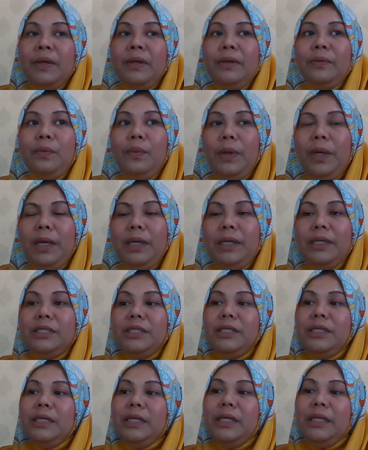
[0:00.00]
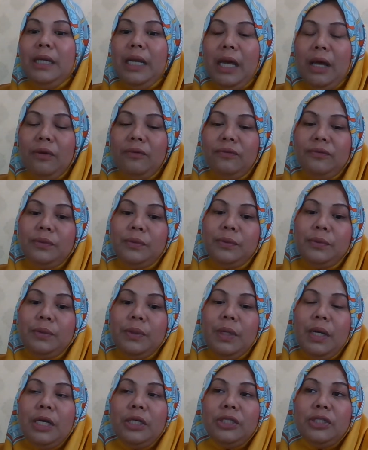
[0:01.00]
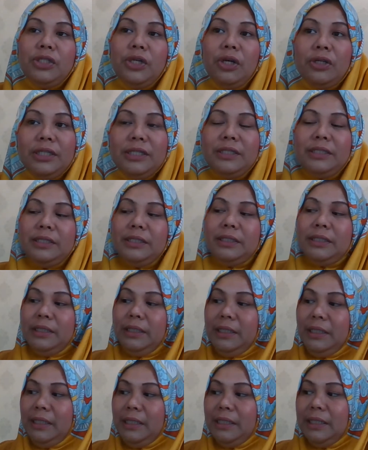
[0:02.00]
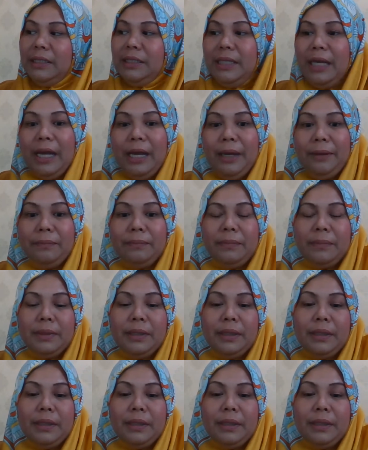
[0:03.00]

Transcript: which allow to shorten the time